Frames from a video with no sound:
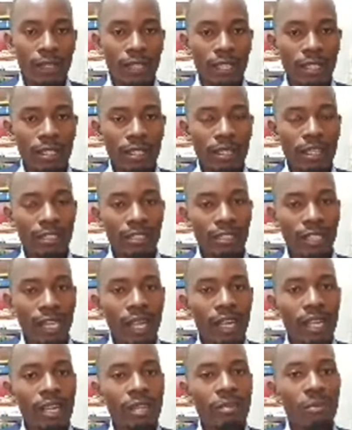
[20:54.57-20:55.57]
the
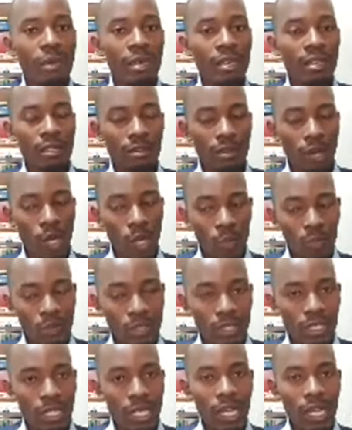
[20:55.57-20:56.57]
child may opt
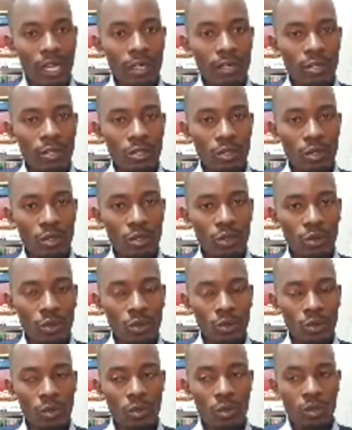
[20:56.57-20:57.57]

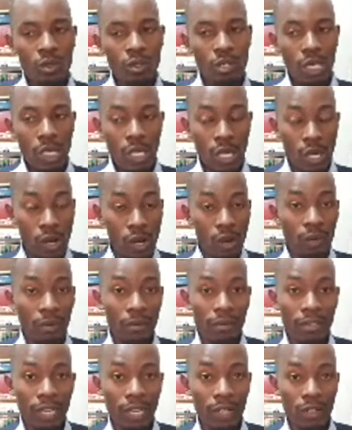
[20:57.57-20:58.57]
to go on with
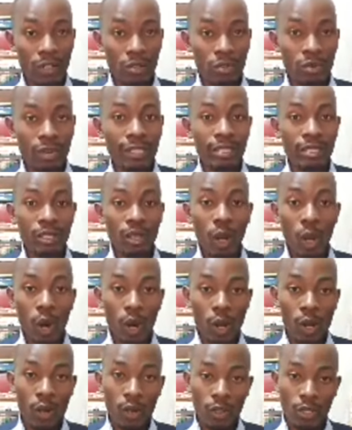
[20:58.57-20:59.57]
the contract or
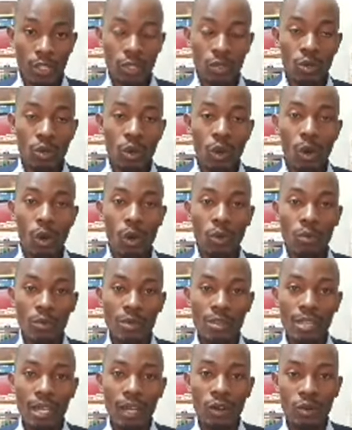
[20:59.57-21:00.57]
not to go on with the
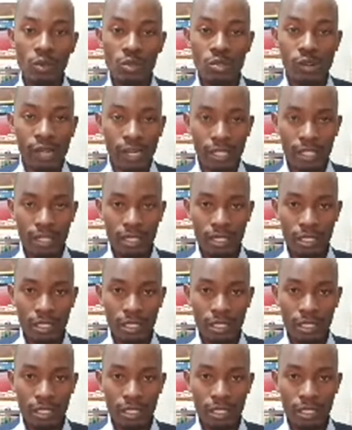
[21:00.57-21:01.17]
contract.